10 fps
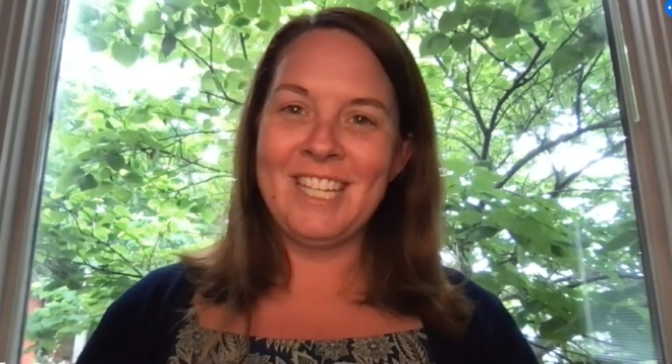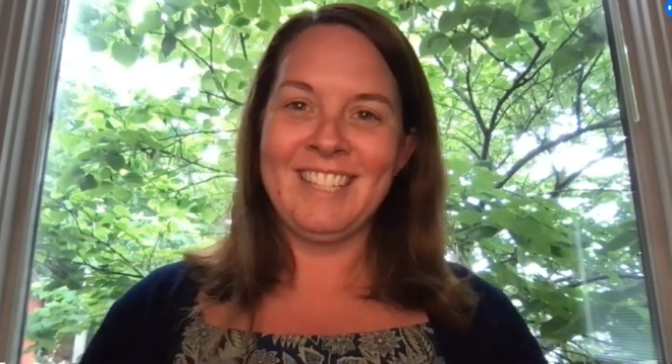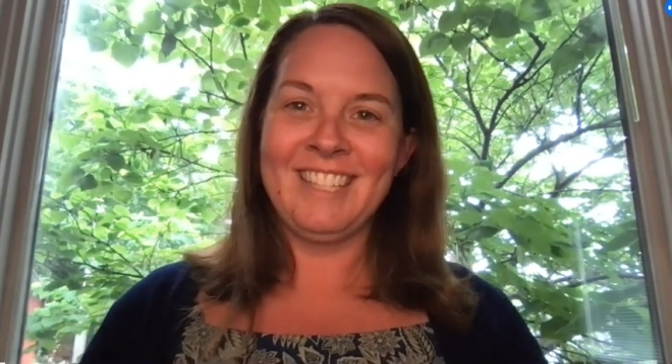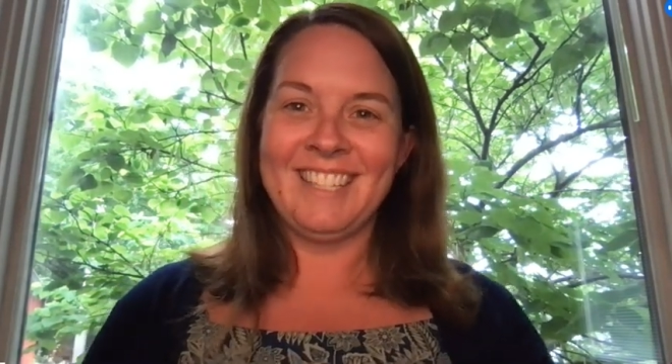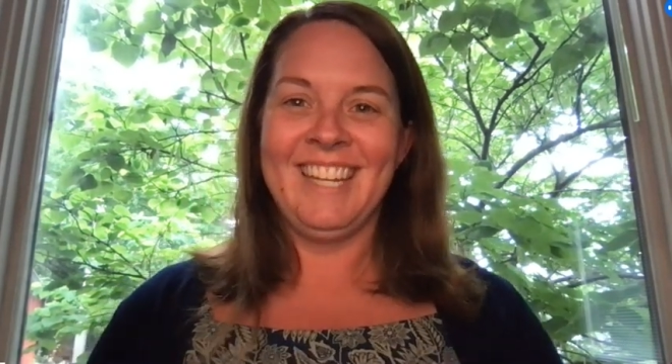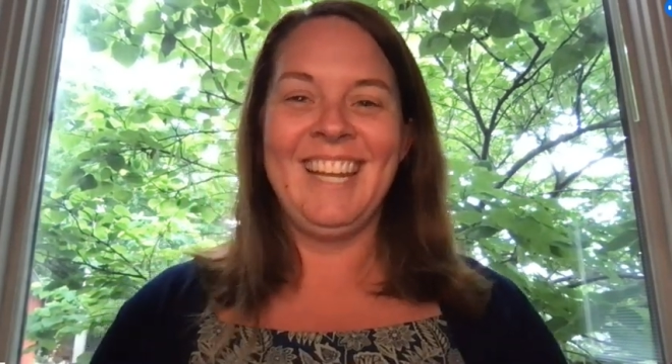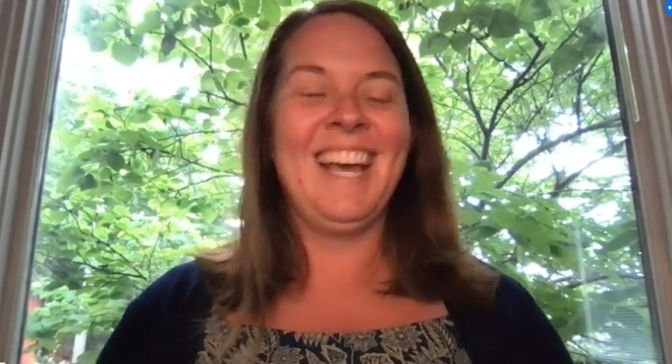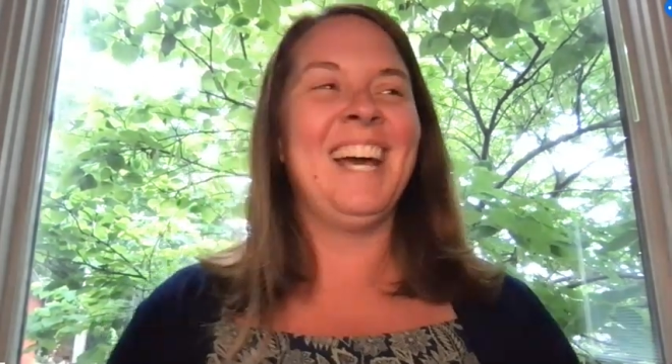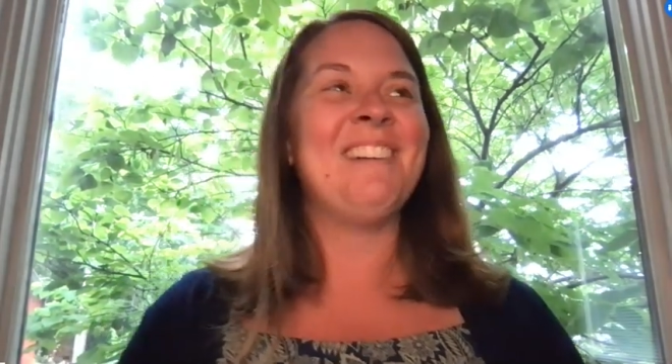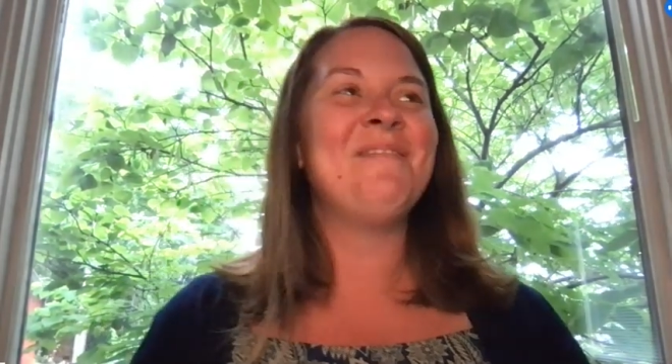test.
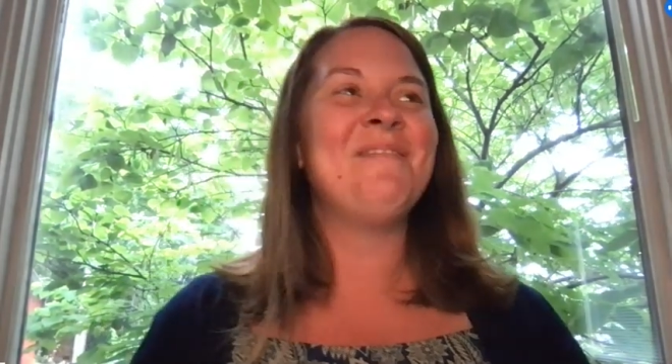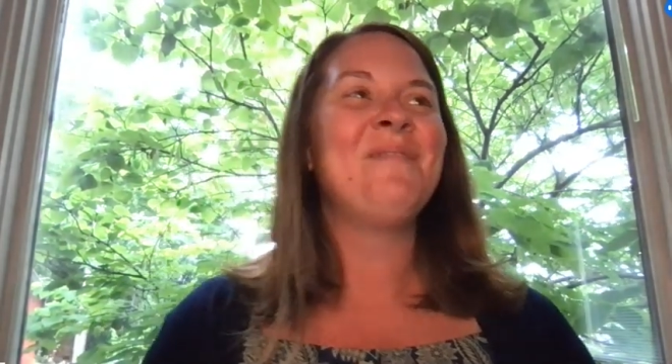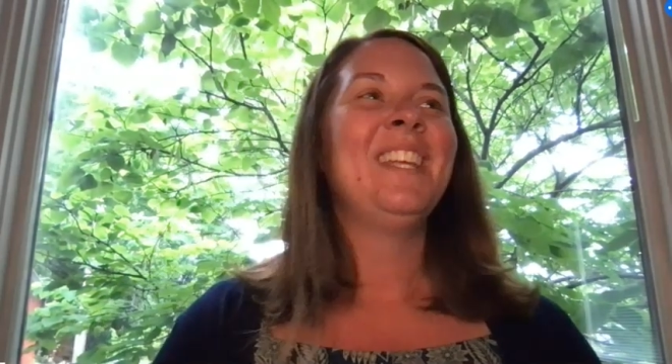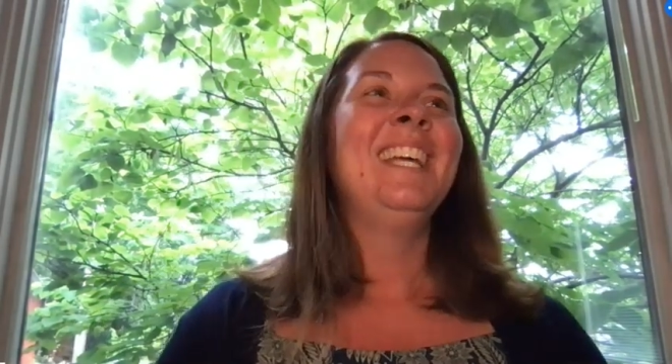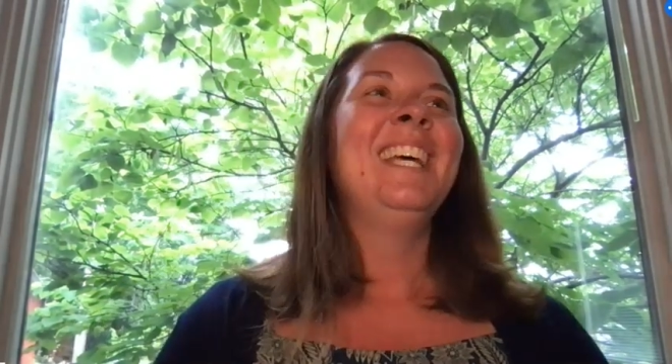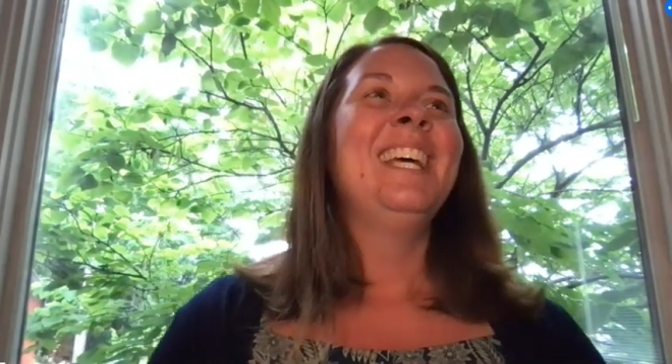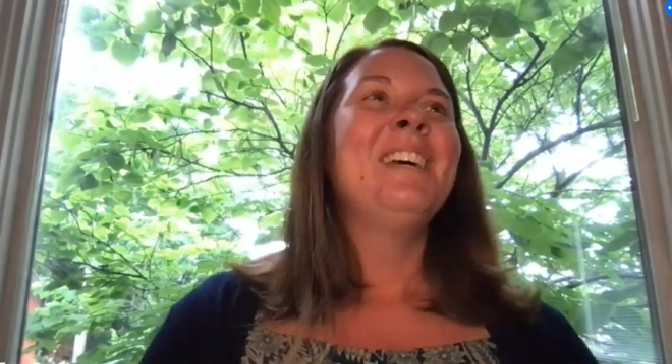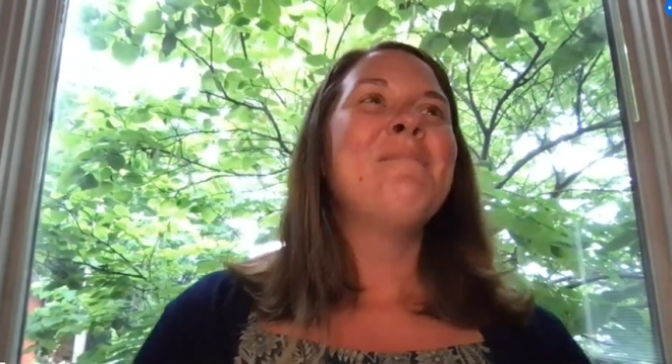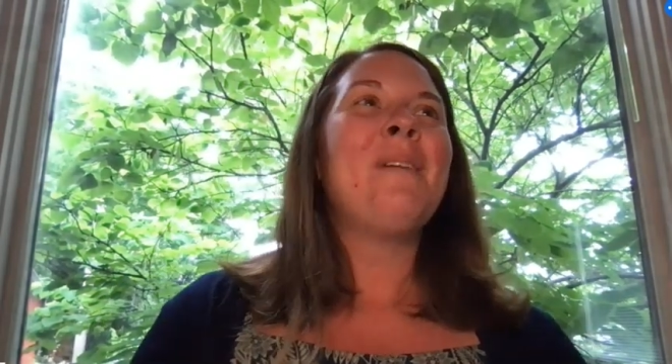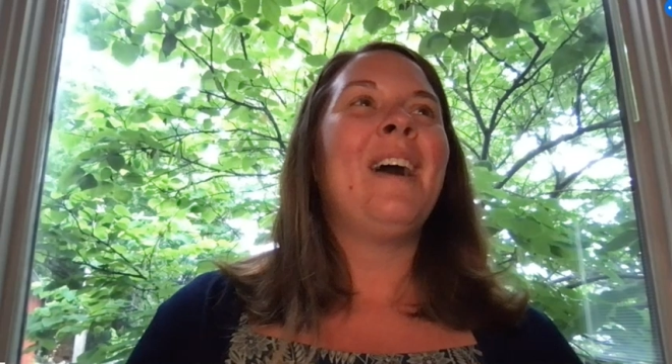Um,
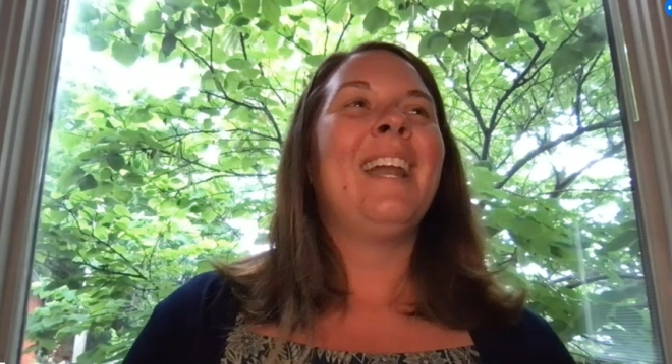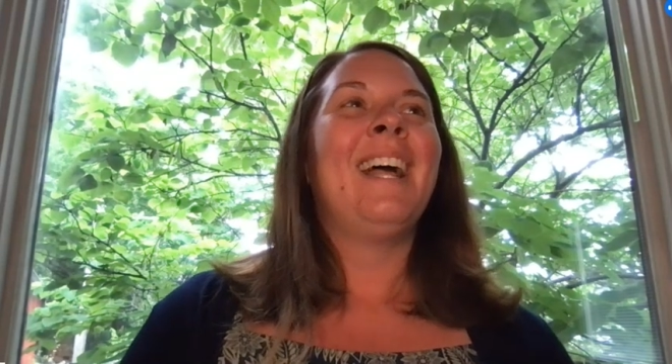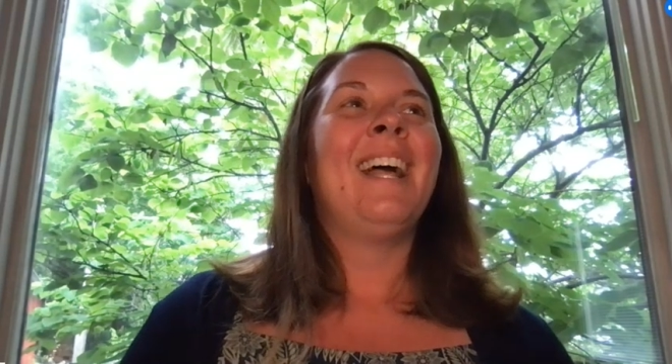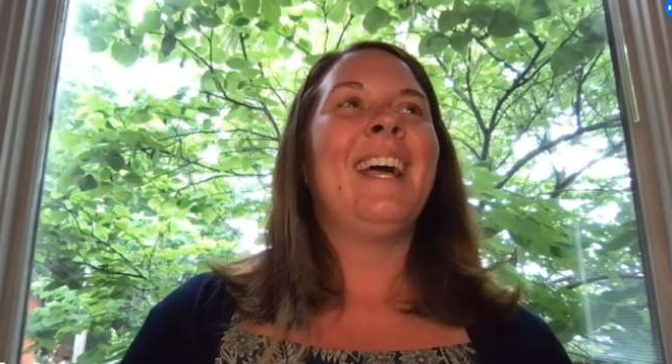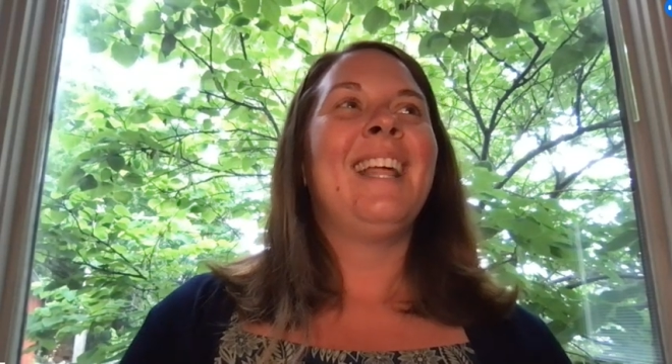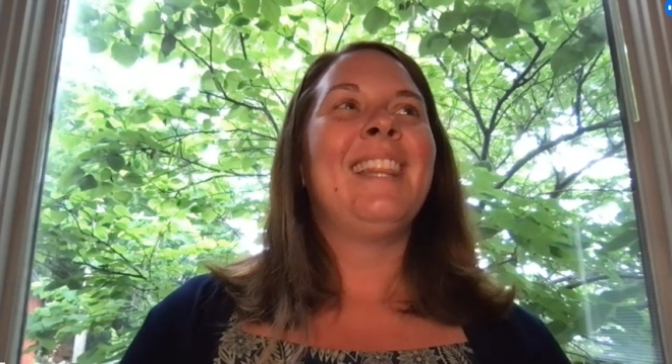but uh,